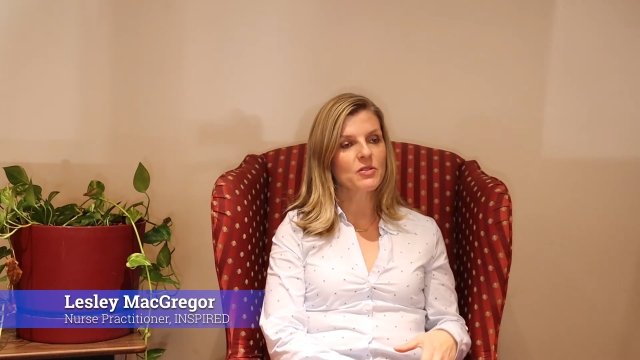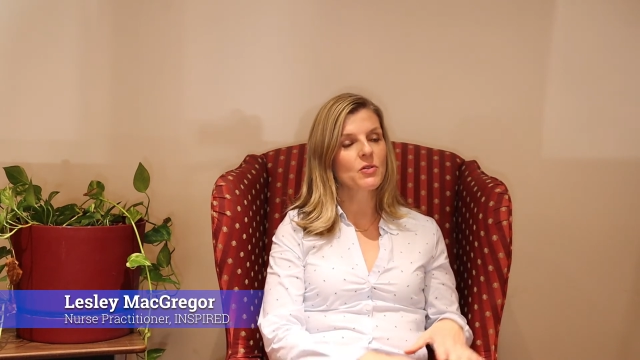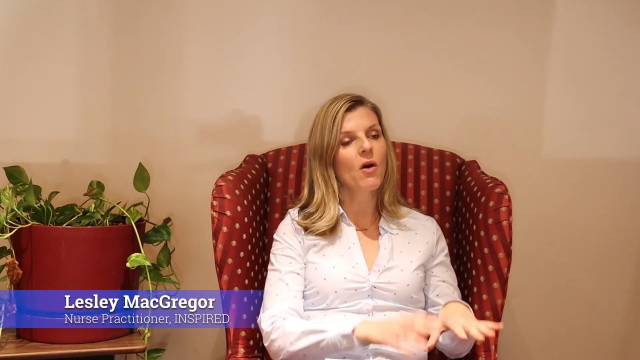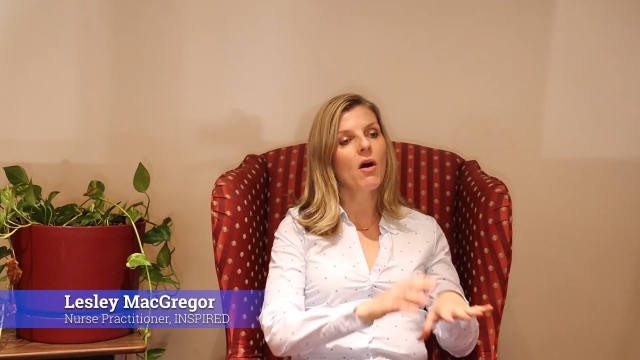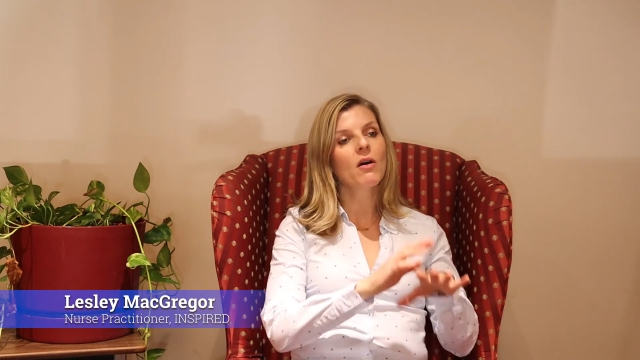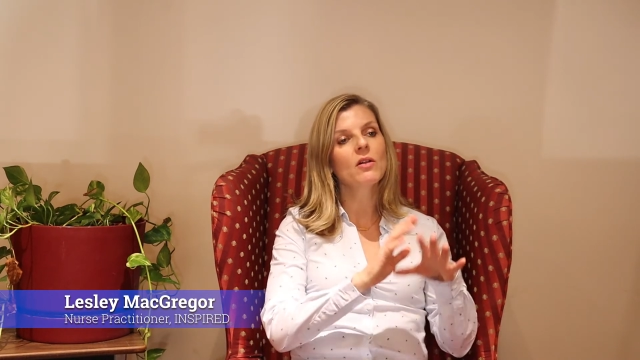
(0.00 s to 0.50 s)
So
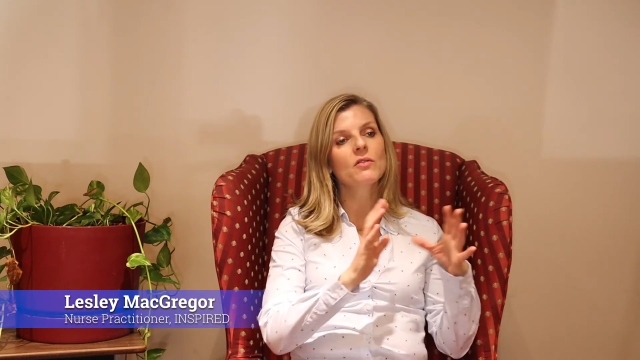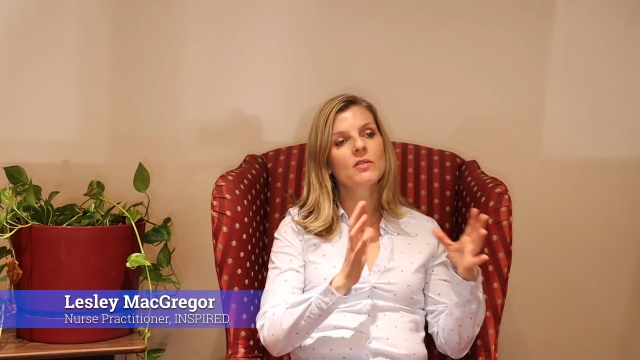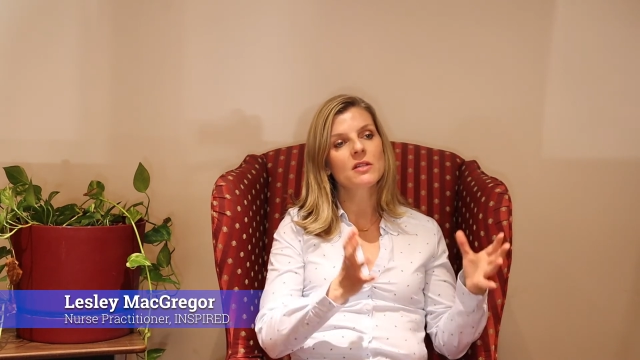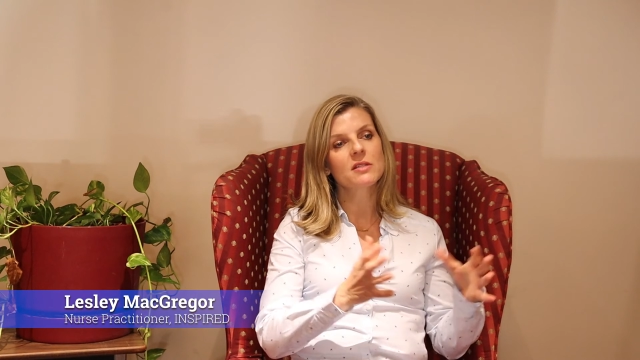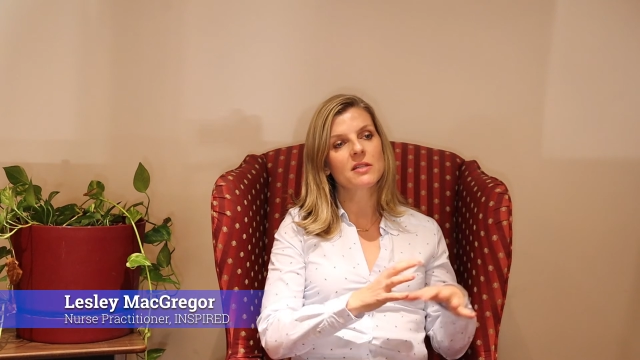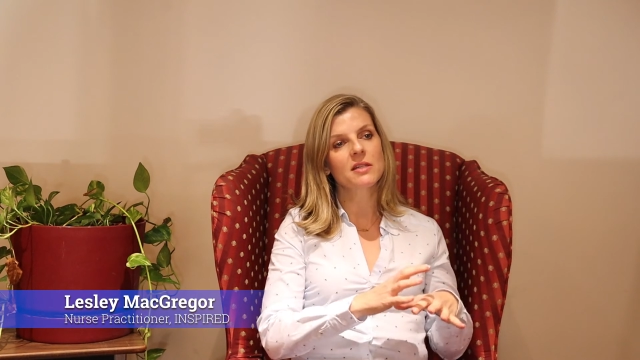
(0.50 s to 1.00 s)
all of
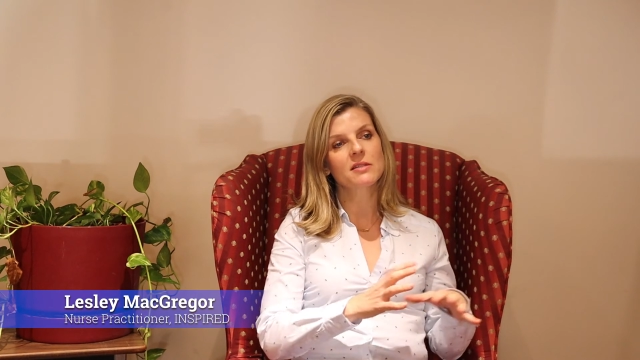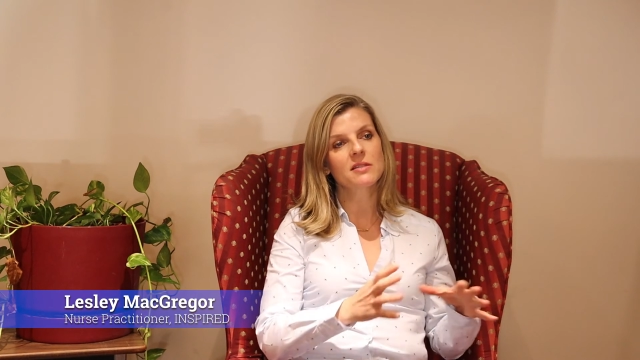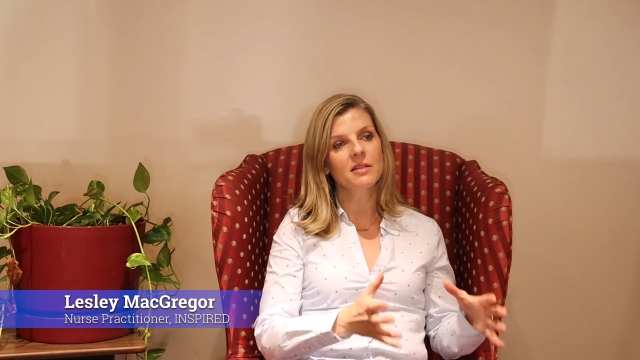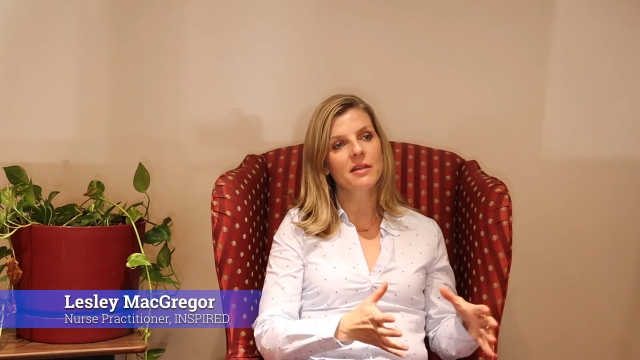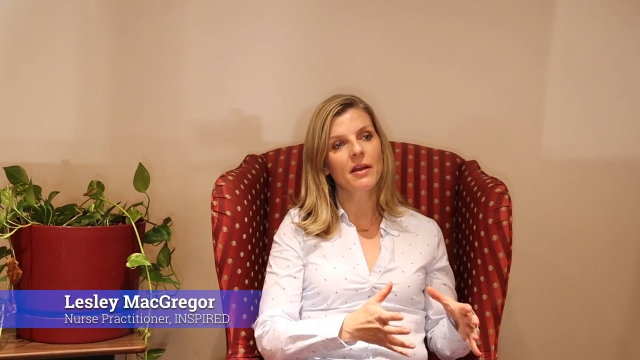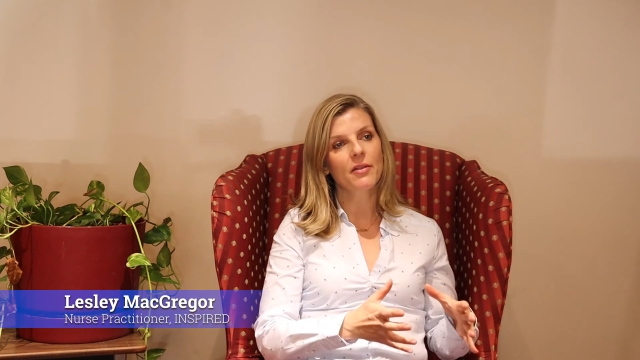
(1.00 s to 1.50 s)
these things
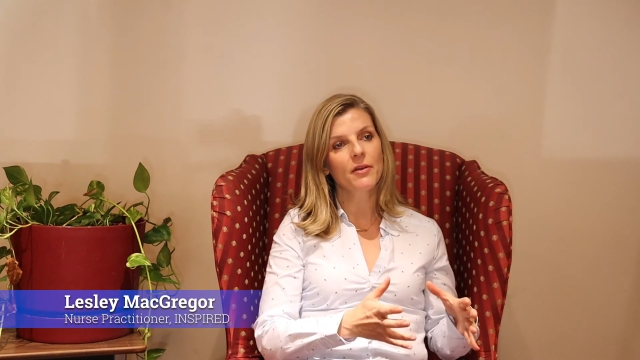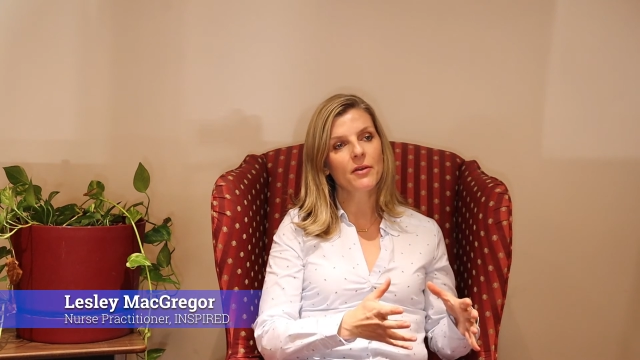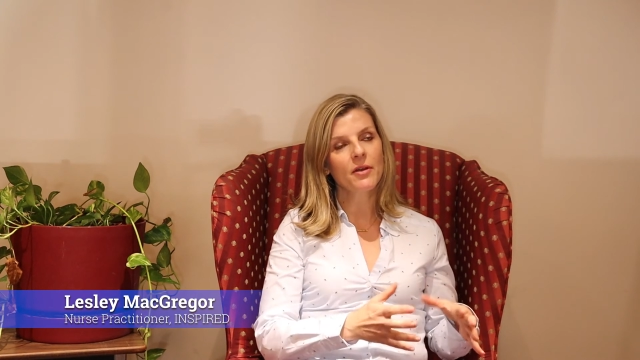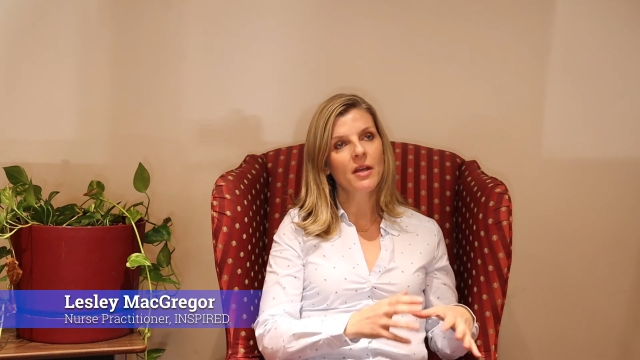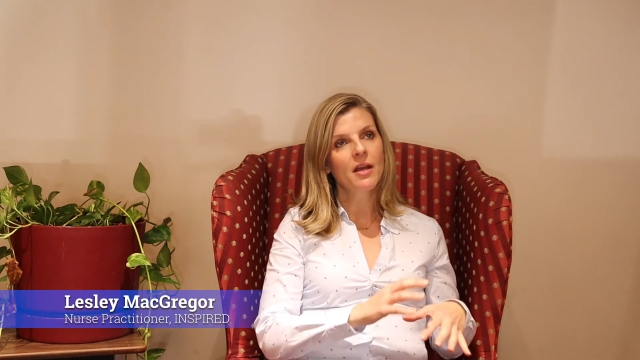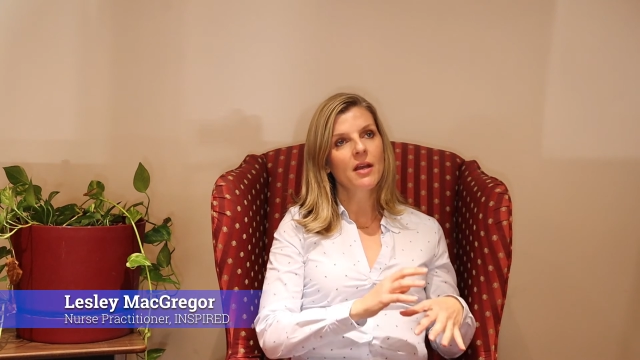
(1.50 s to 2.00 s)
together